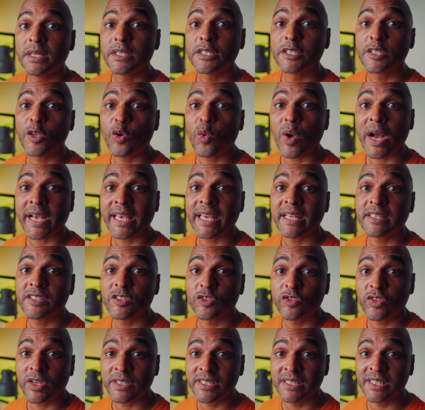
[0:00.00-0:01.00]
So I can't
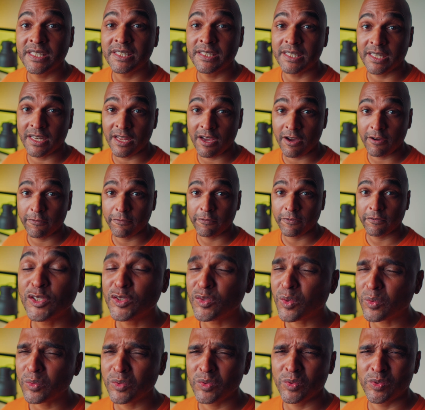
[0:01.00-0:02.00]
stress this enough.
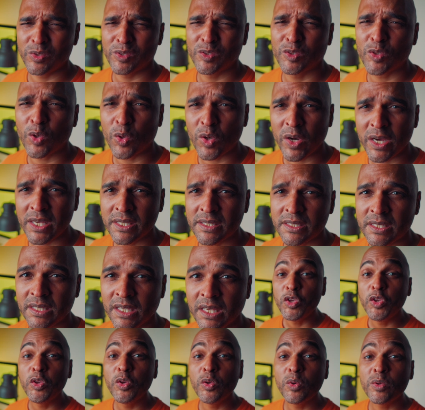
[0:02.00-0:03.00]
Don't use toys.
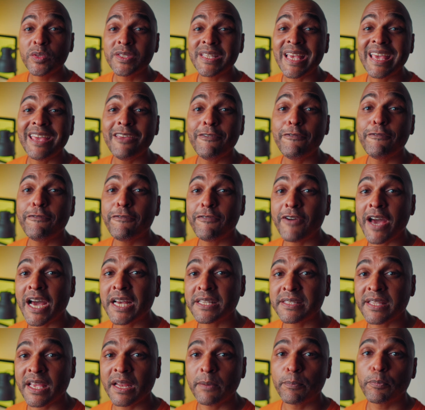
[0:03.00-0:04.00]
Use a
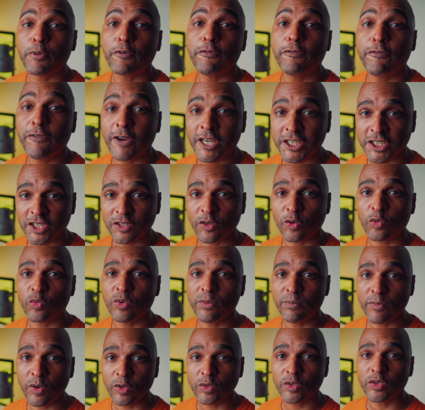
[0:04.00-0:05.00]
fast and professional
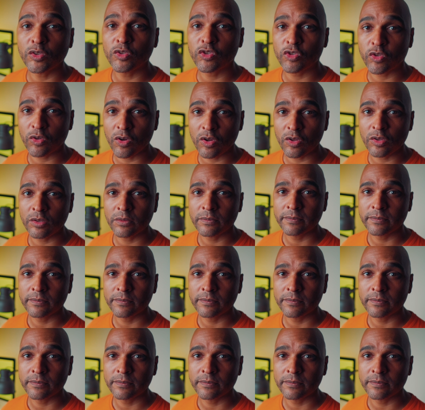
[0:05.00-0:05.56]
remote control.